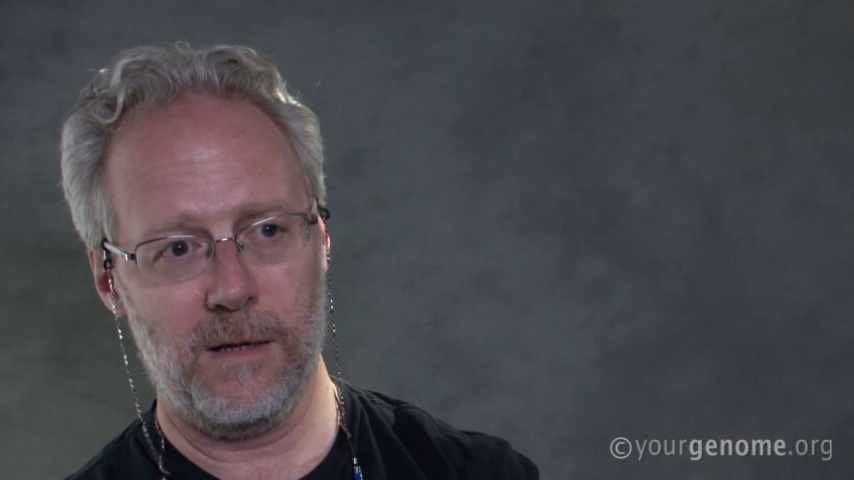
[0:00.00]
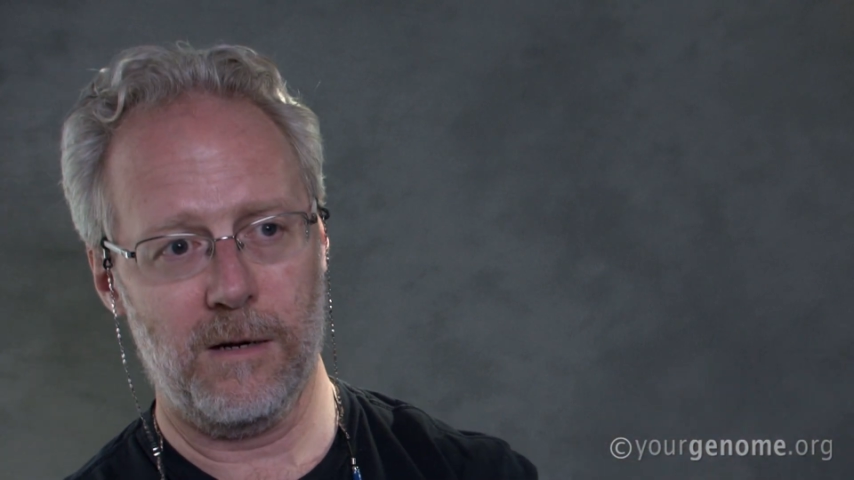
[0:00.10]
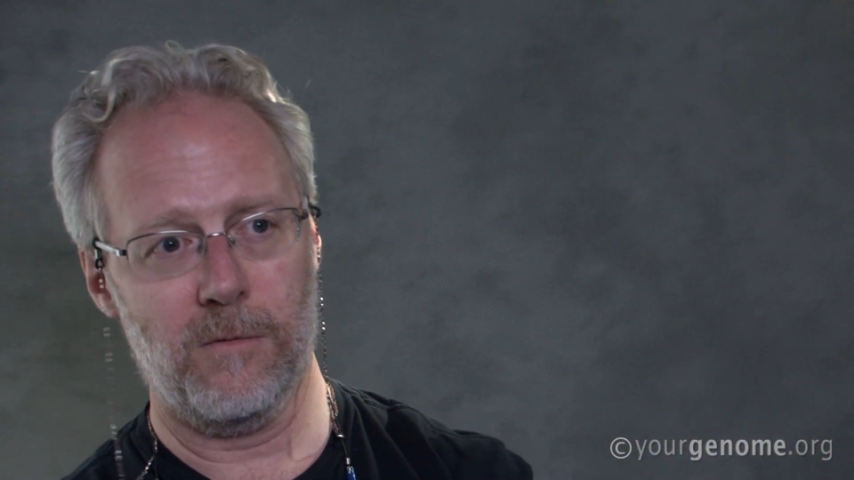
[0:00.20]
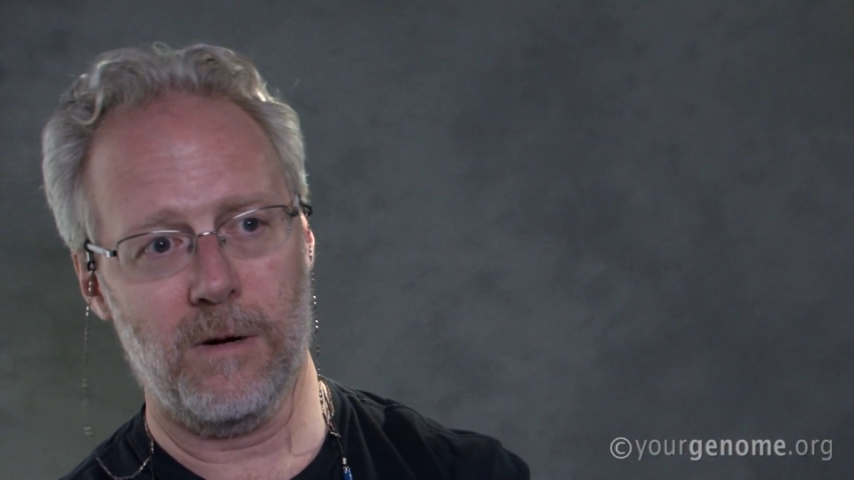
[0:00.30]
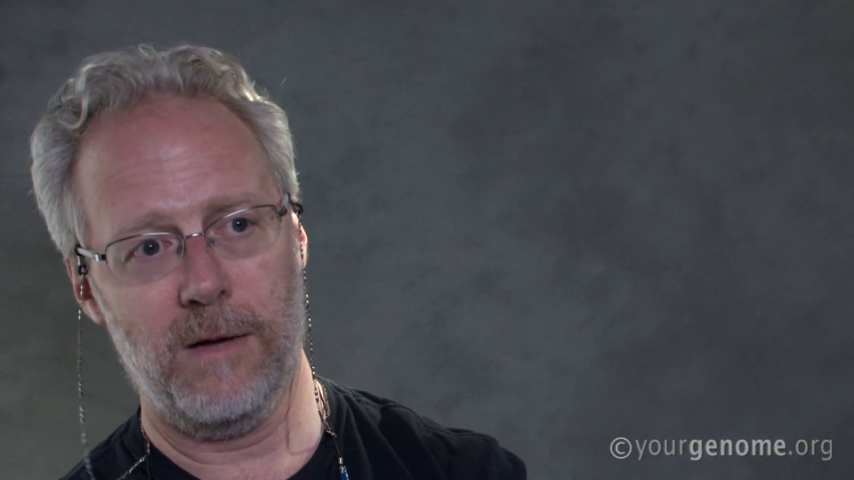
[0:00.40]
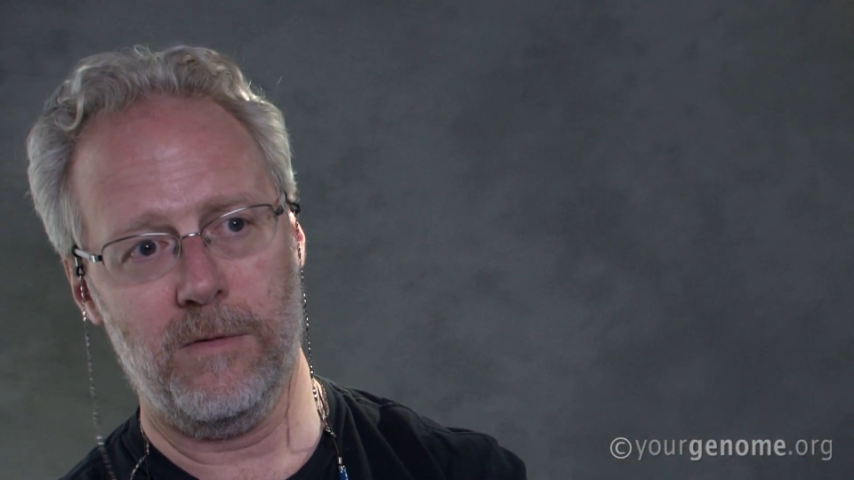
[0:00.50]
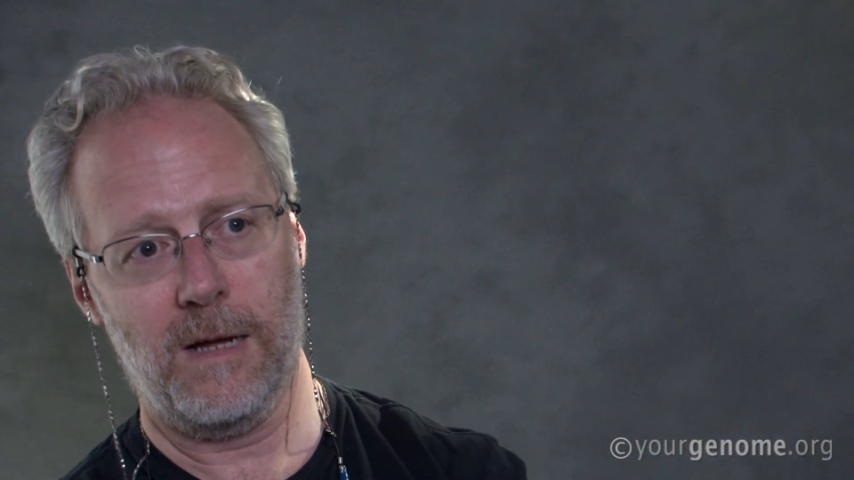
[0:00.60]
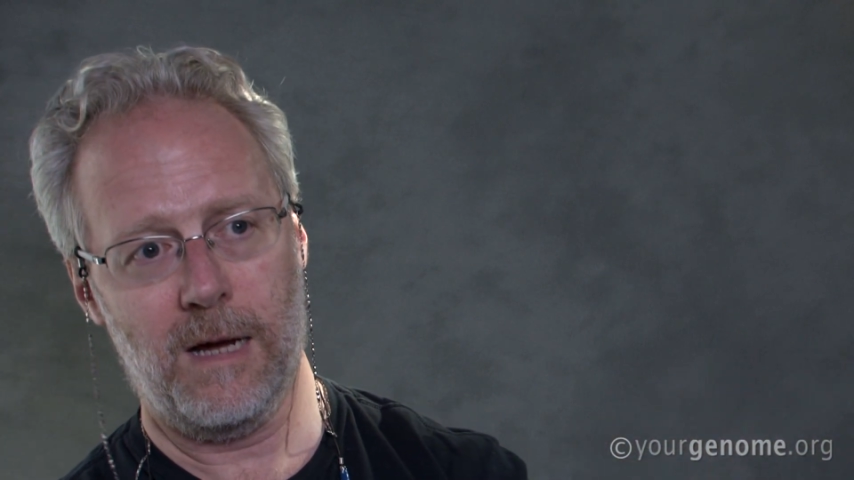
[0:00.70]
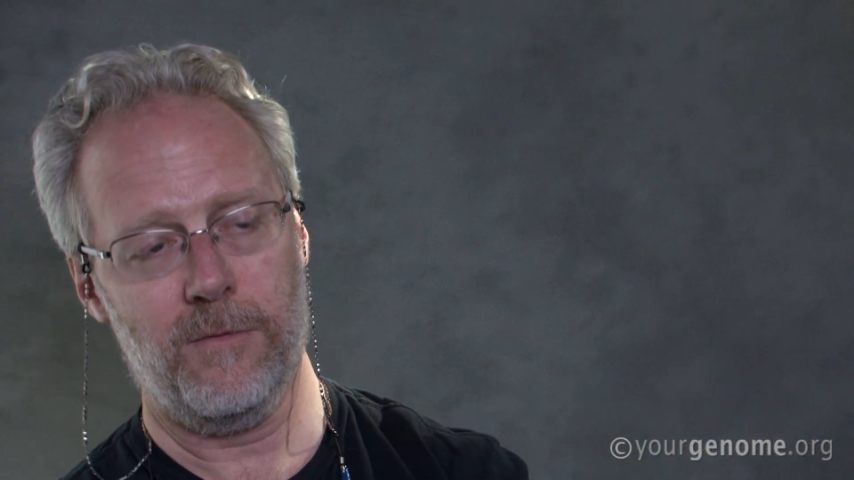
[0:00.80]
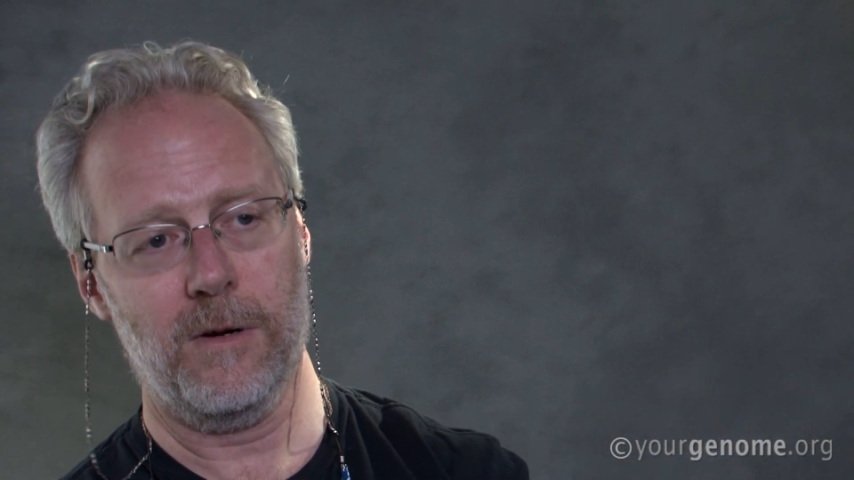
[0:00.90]
it had arrived in
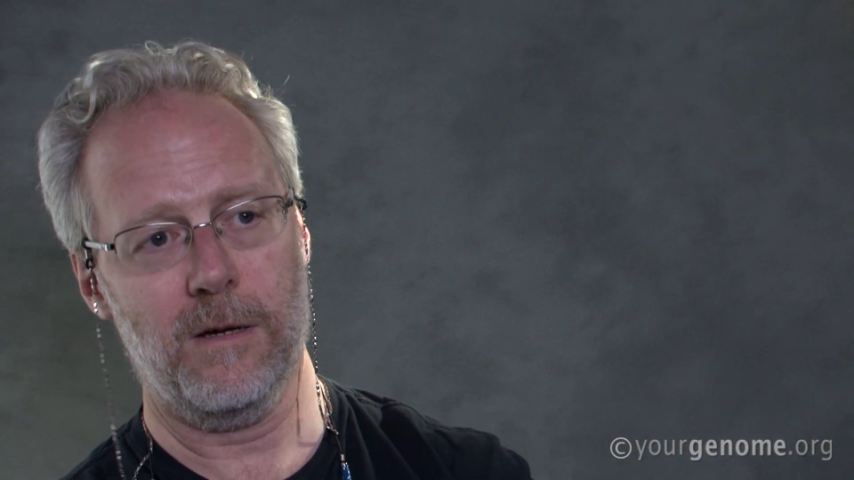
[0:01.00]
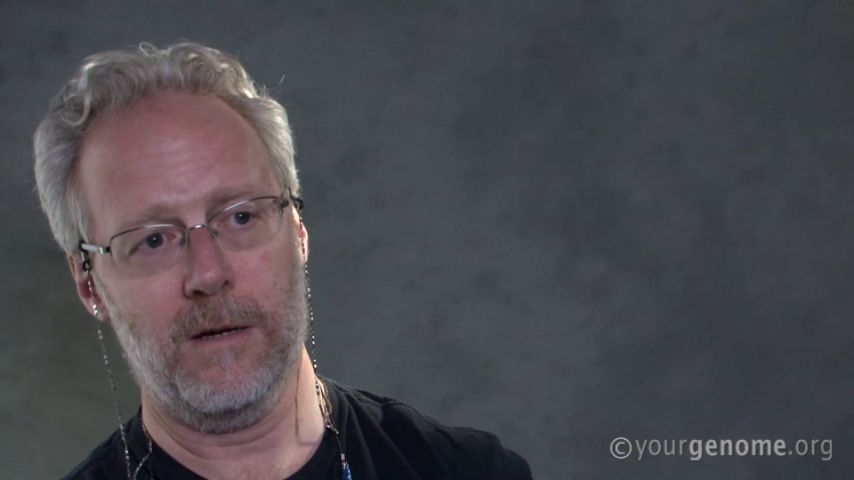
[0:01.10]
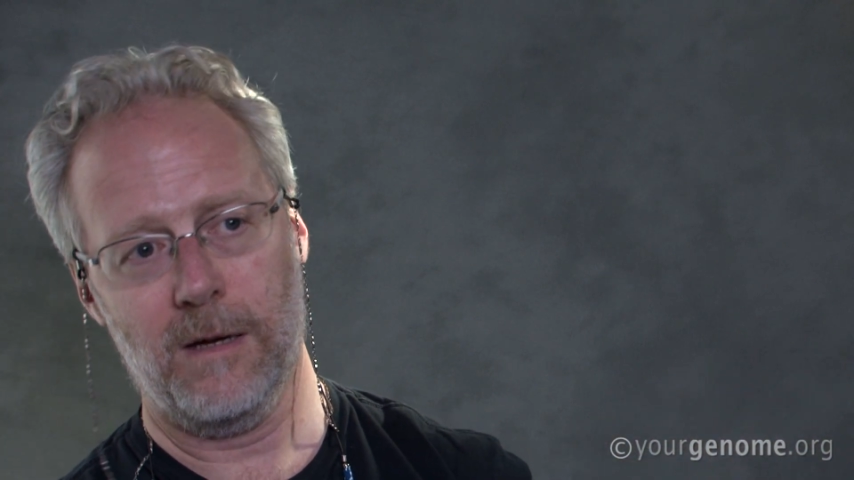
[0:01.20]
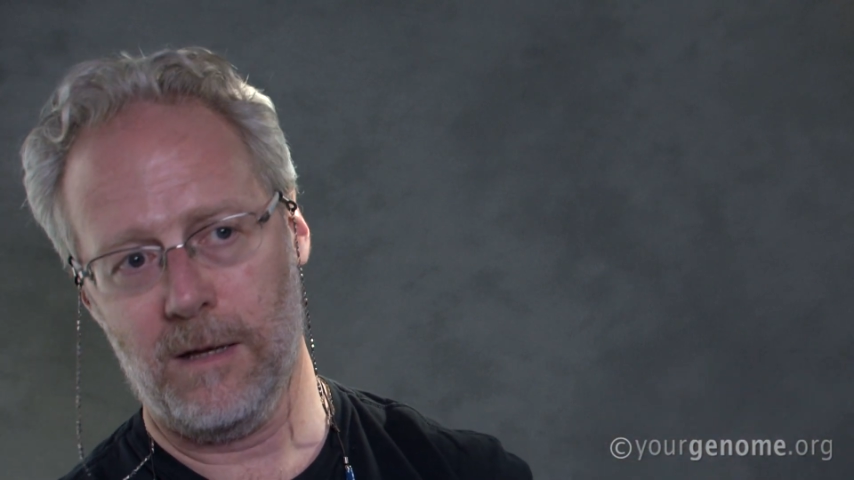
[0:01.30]
Africa